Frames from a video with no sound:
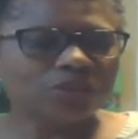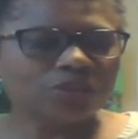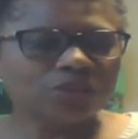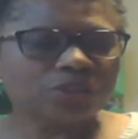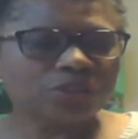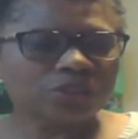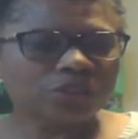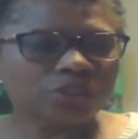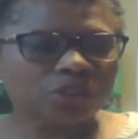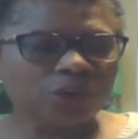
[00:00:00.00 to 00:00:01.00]
you use the
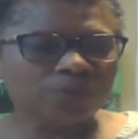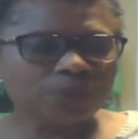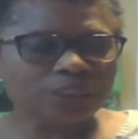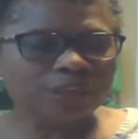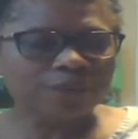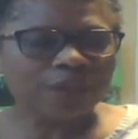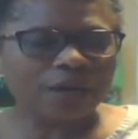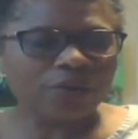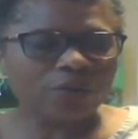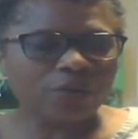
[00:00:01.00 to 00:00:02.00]

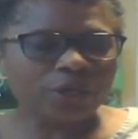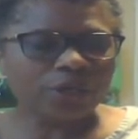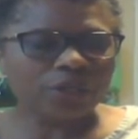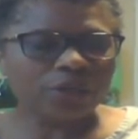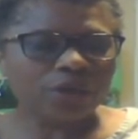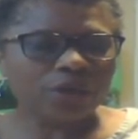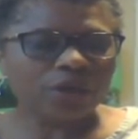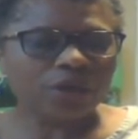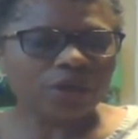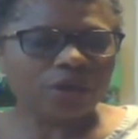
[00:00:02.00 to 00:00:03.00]
sunflower oil
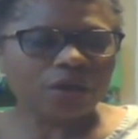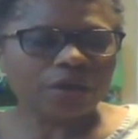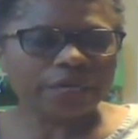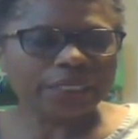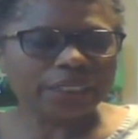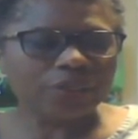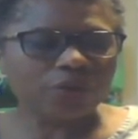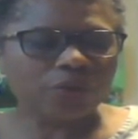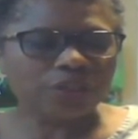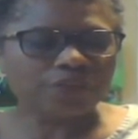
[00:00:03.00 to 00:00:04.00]
or any
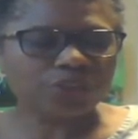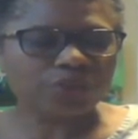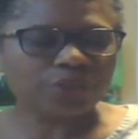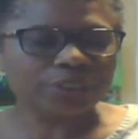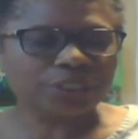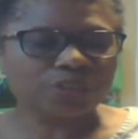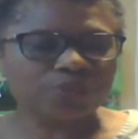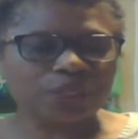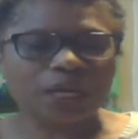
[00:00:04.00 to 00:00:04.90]
oil of your choice, and a sweet